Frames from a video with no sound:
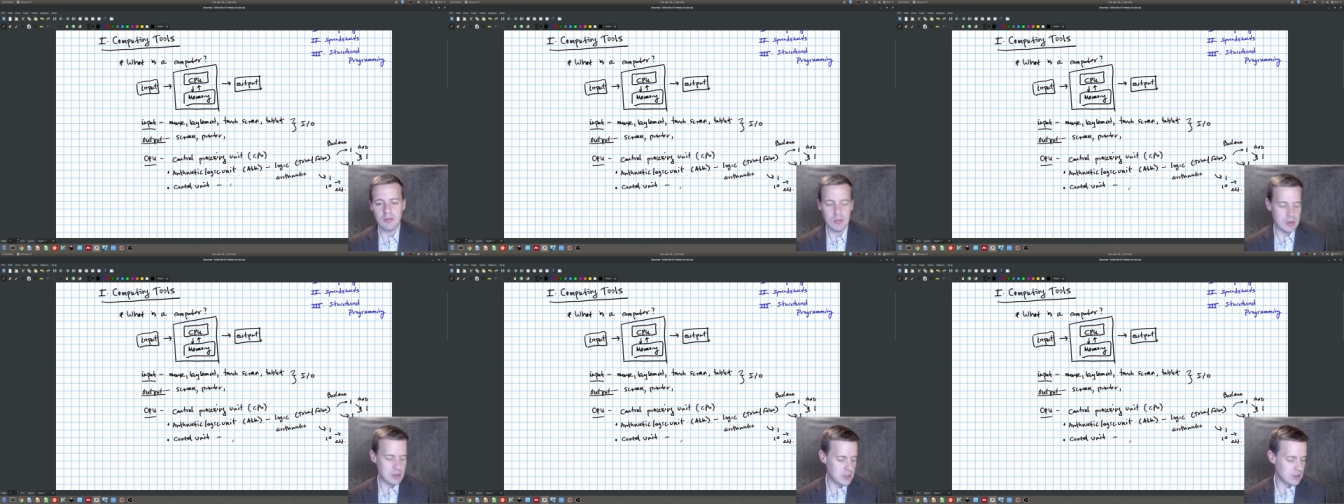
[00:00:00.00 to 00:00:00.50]

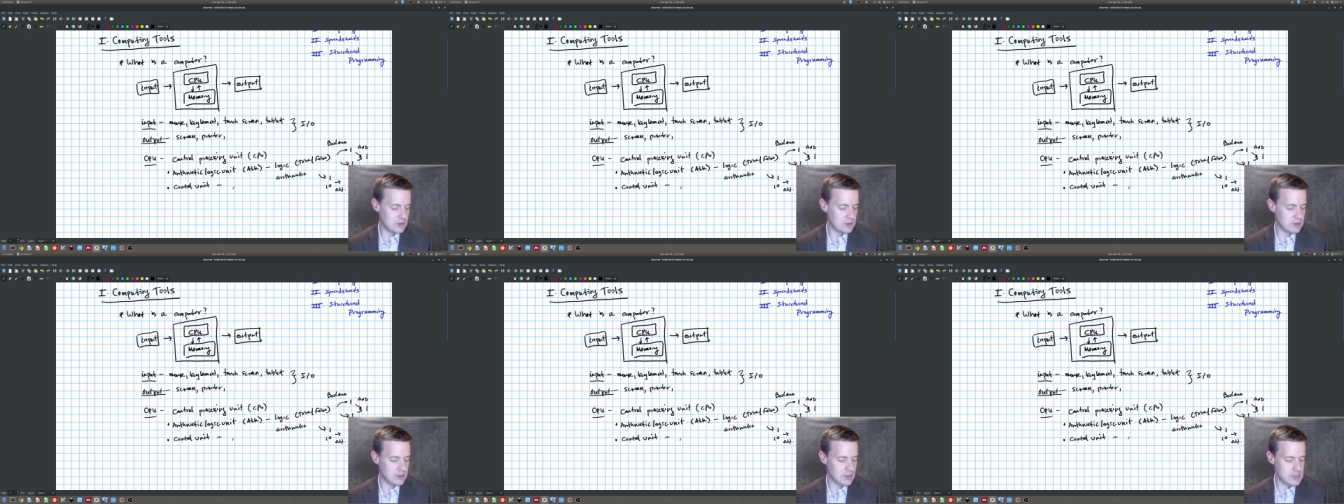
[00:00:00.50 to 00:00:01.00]
is
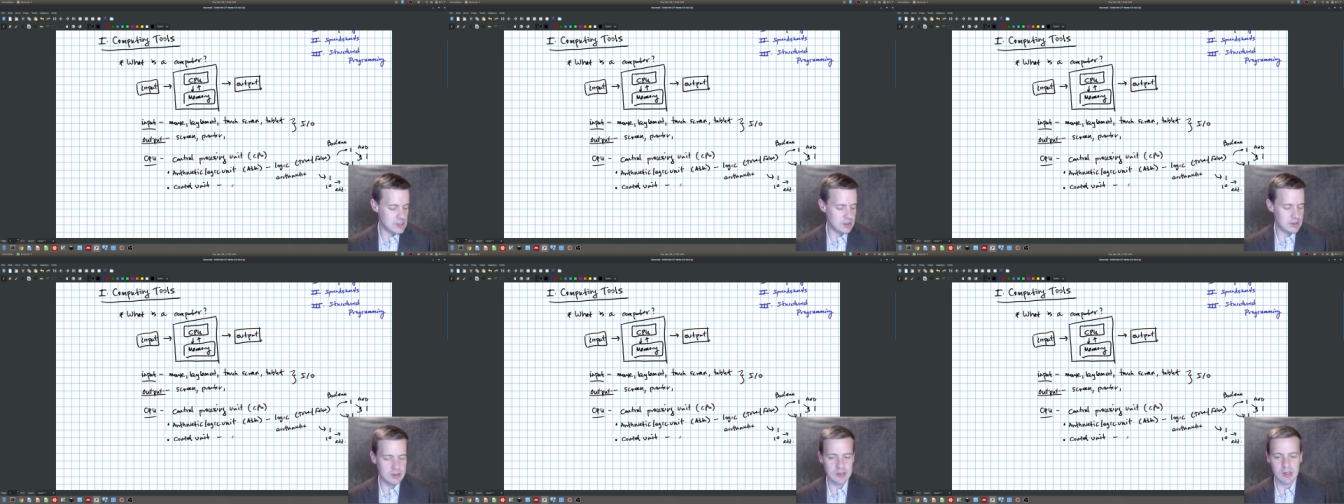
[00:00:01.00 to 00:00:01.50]

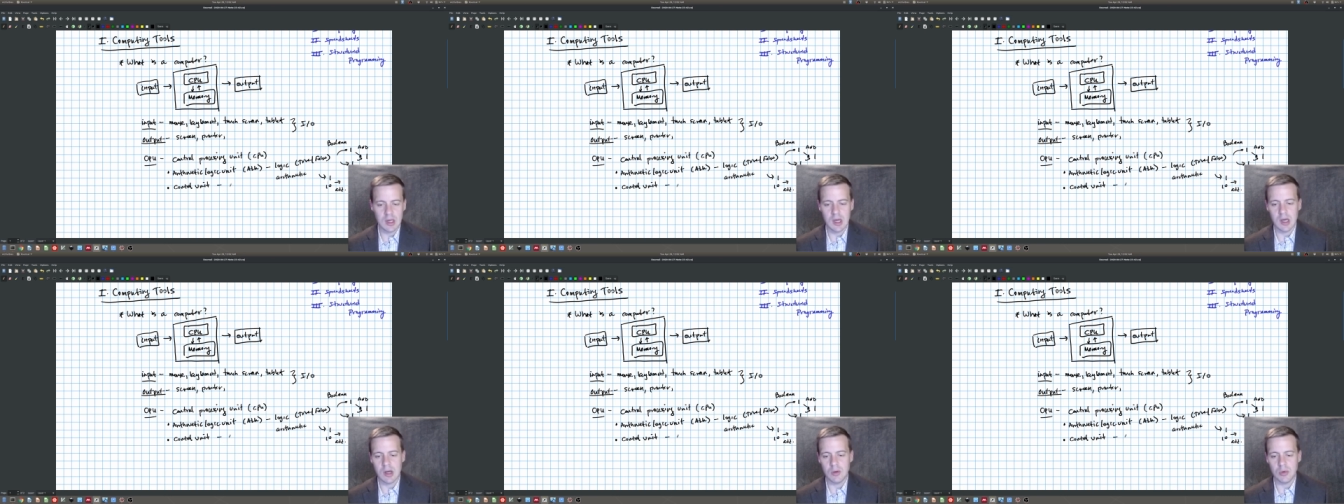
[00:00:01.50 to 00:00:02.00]

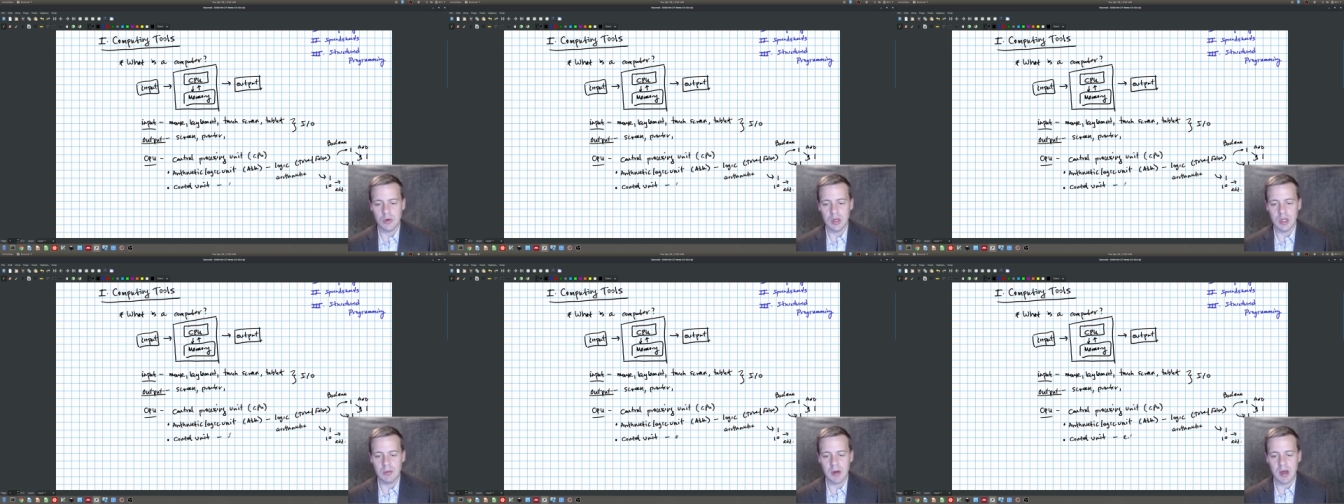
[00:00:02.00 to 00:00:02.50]
worrying
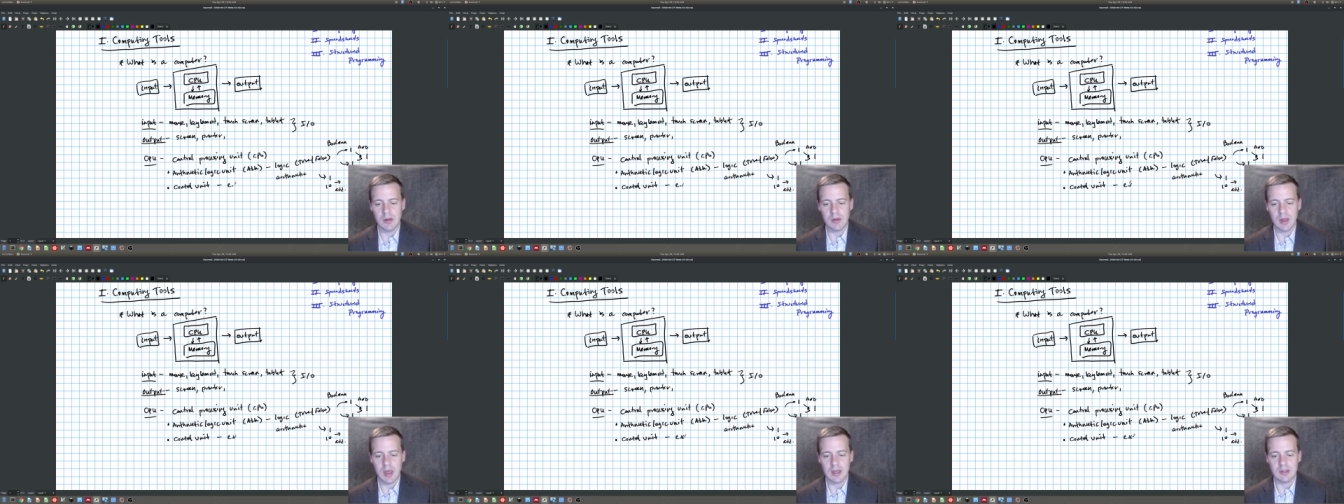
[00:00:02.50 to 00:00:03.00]
about the
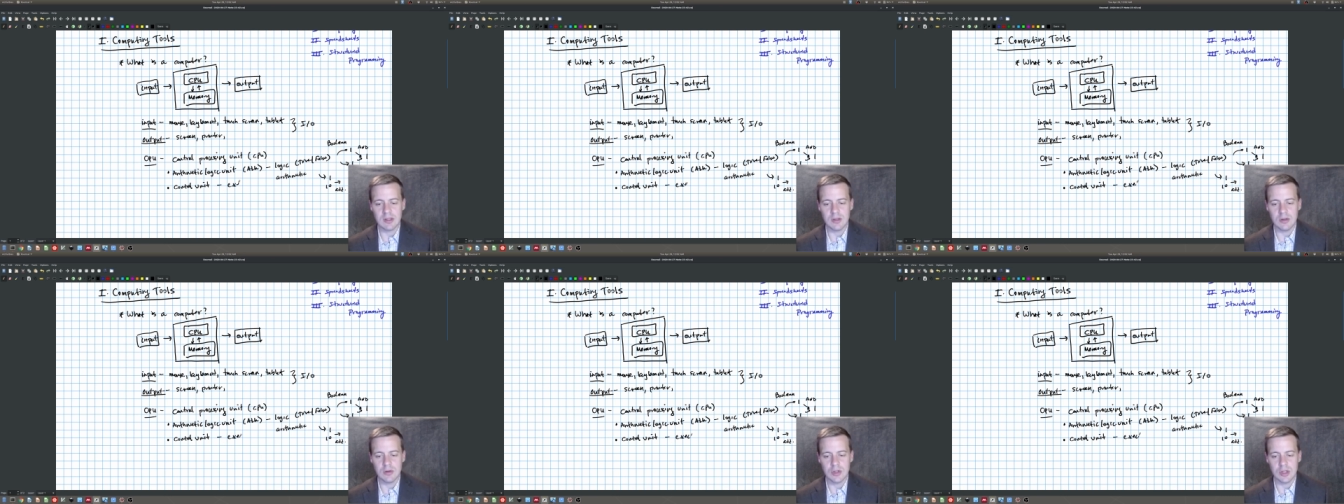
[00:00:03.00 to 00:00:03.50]

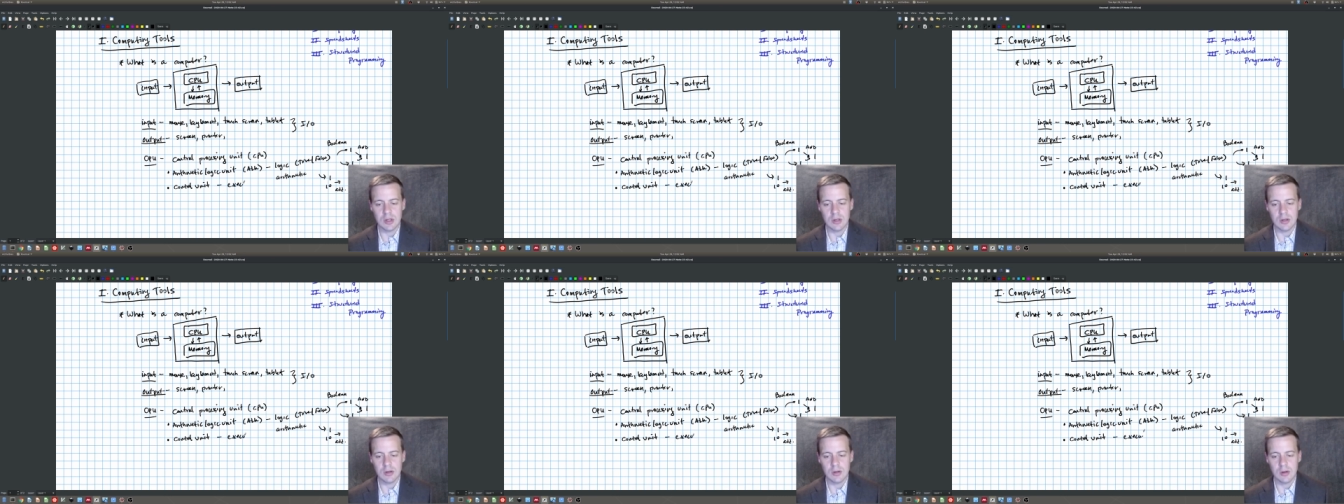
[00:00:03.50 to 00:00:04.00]
execution,
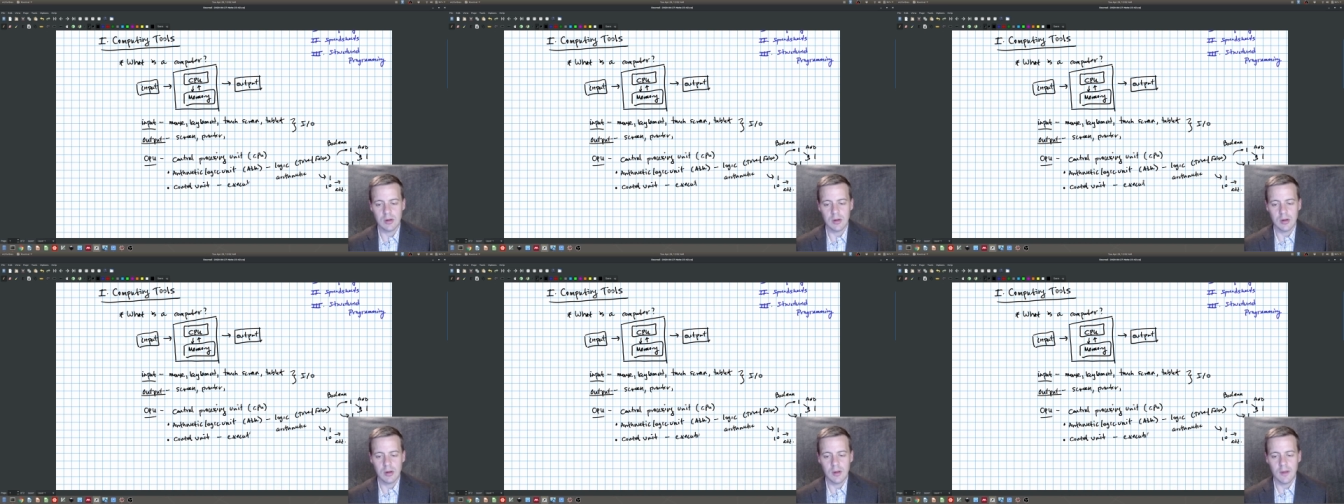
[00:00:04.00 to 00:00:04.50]

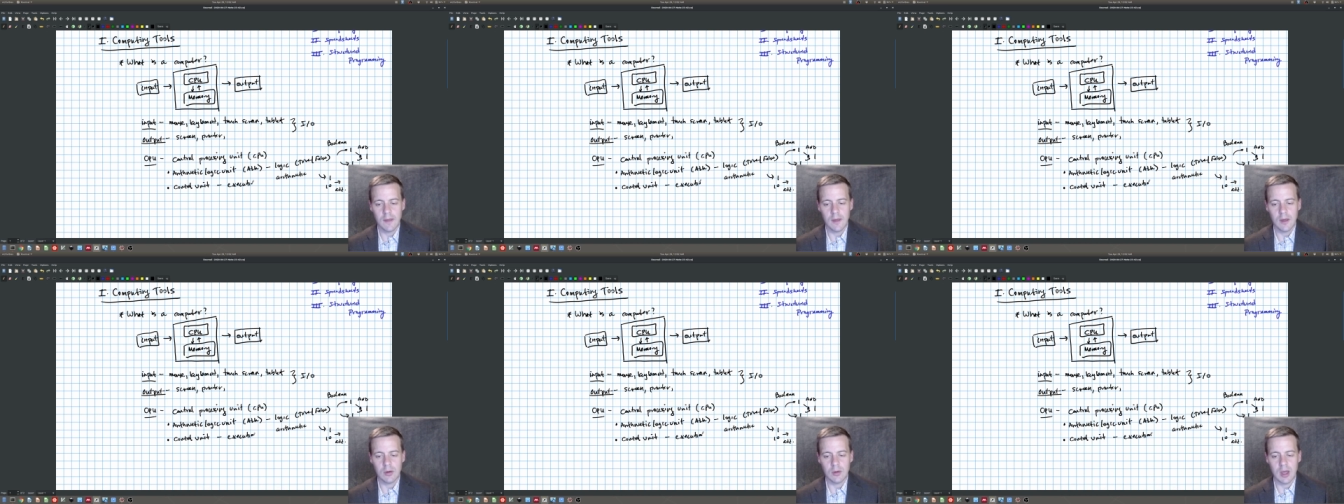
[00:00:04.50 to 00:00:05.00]

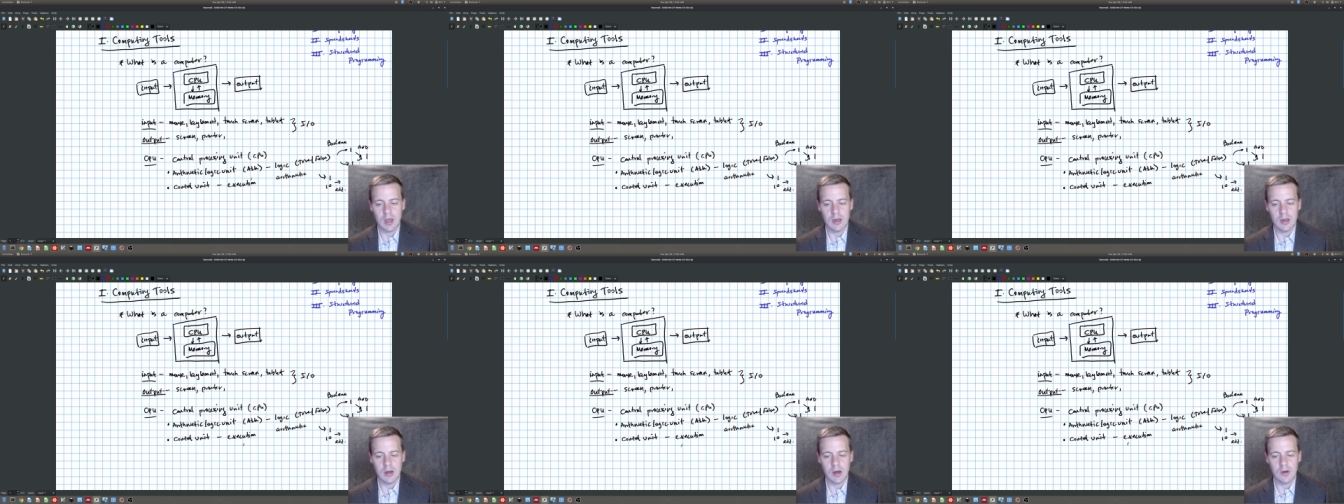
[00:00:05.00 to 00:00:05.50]
okay,
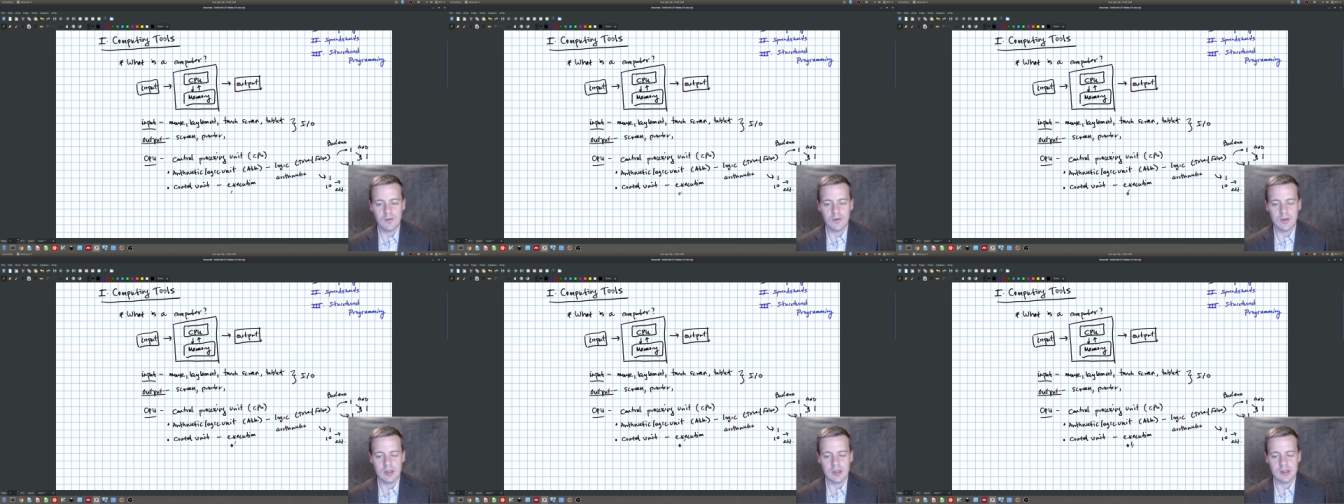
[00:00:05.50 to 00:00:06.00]
of
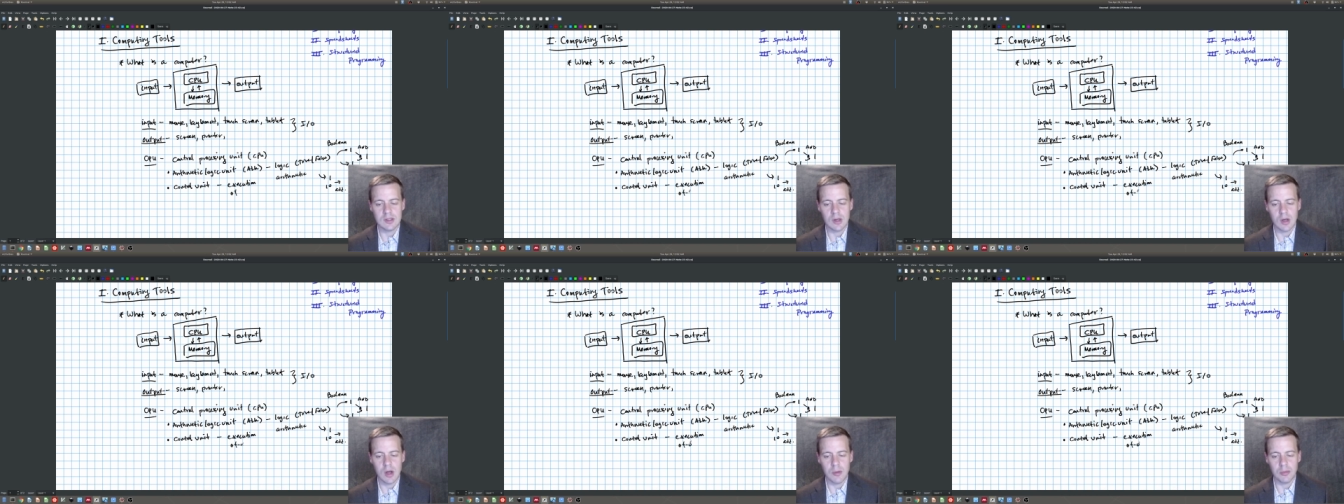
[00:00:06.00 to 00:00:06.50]
these
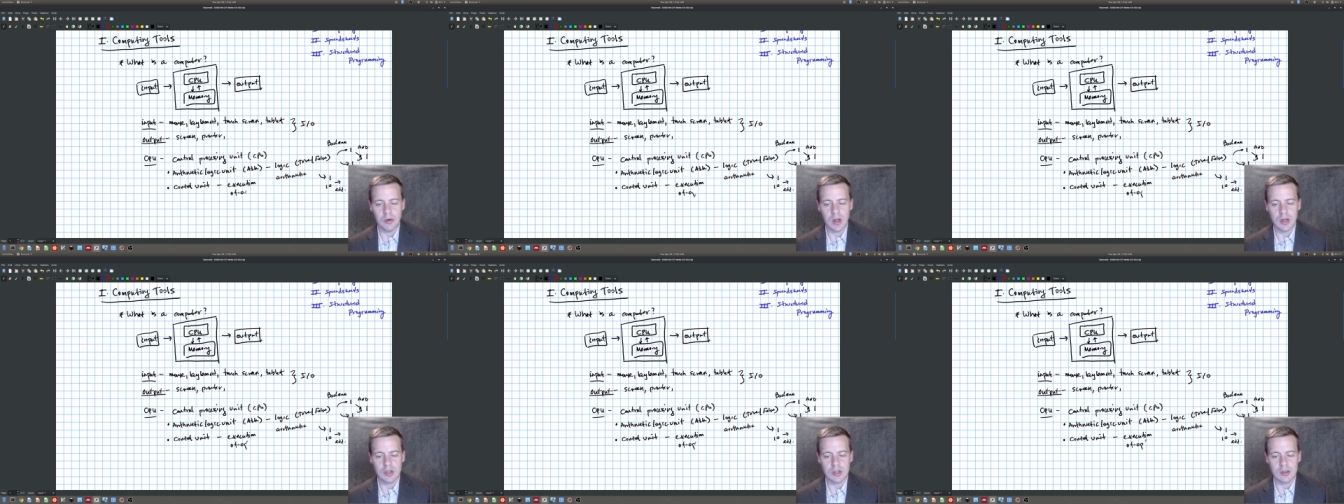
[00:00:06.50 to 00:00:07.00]

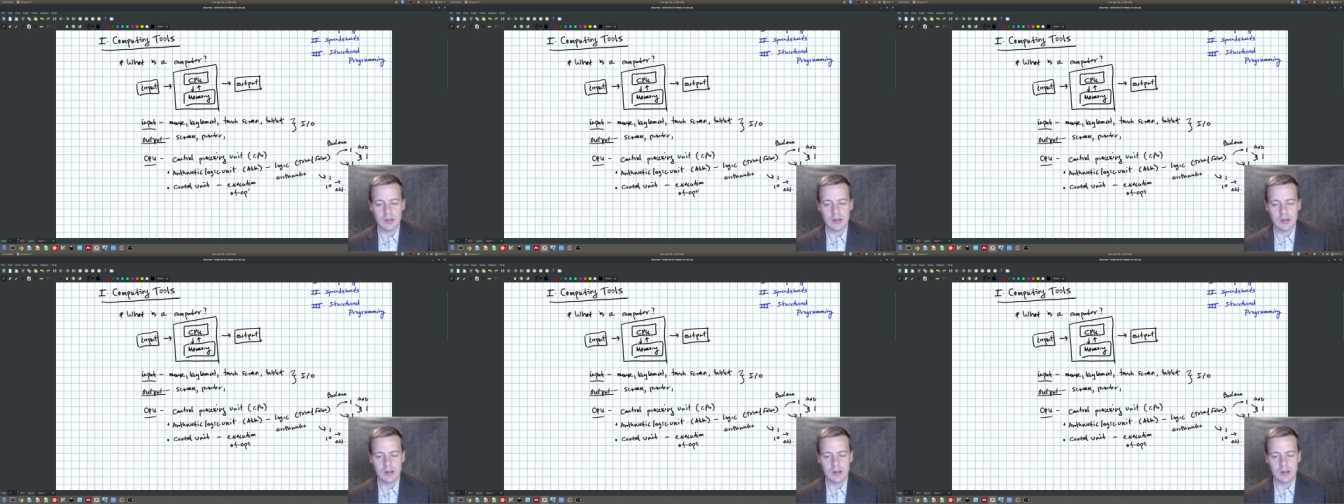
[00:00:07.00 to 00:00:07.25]
operations.